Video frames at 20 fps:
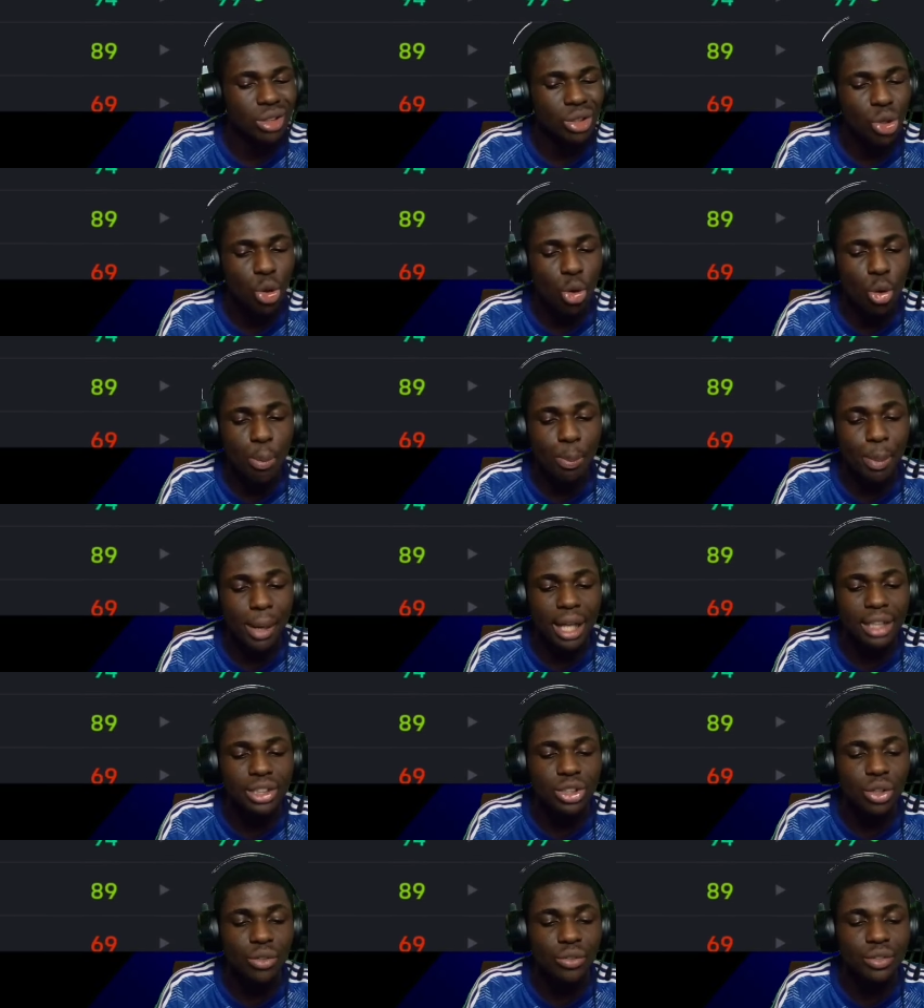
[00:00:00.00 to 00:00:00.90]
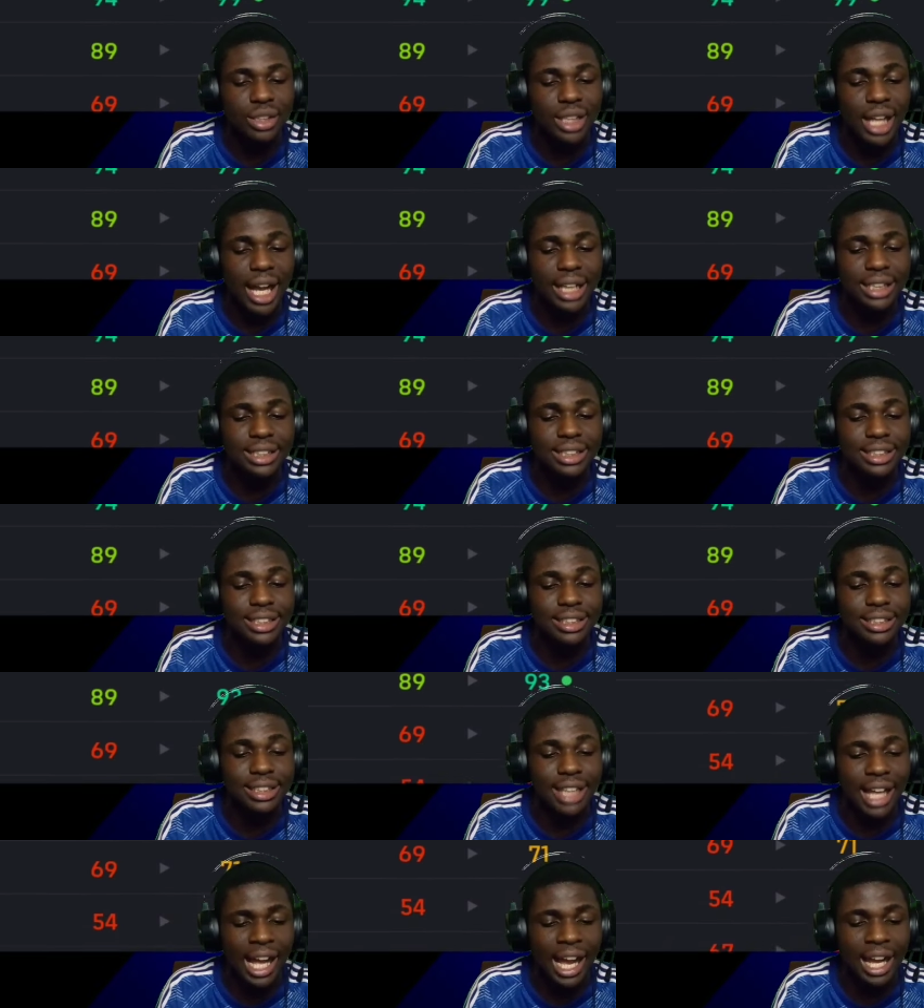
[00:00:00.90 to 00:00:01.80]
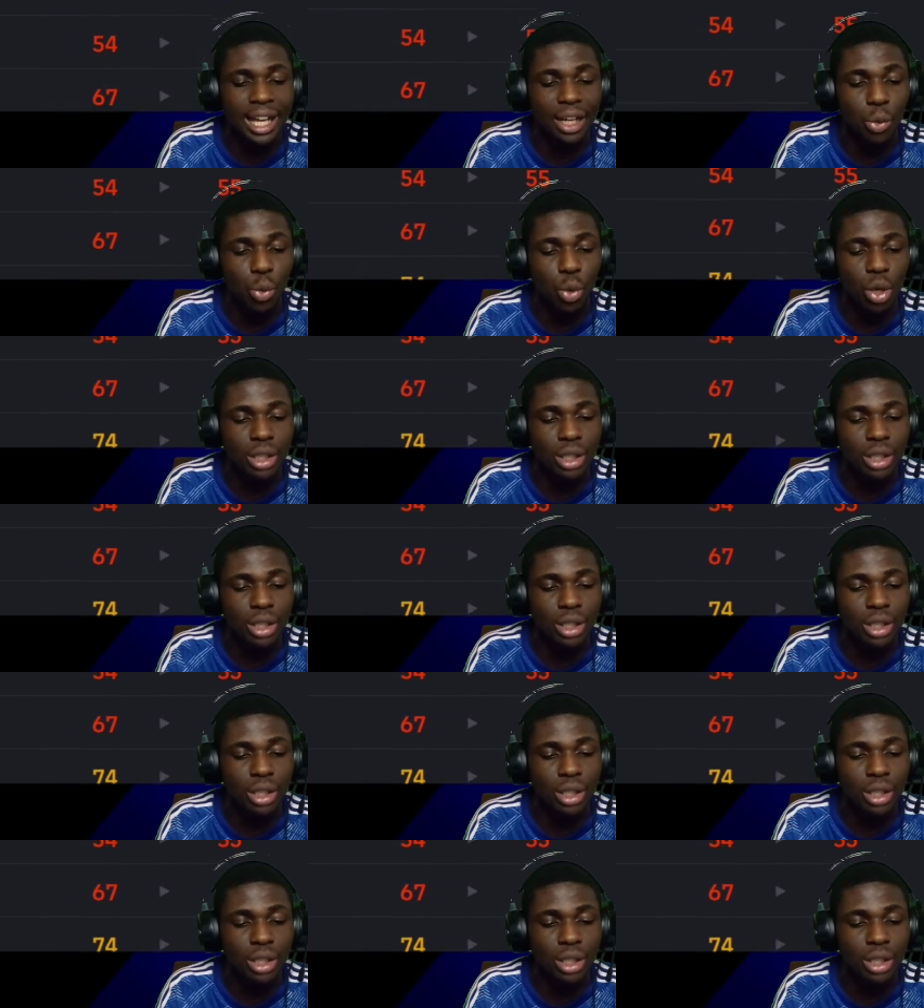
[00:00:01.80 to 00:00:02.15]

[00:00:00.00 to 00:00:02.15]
low pass of 99.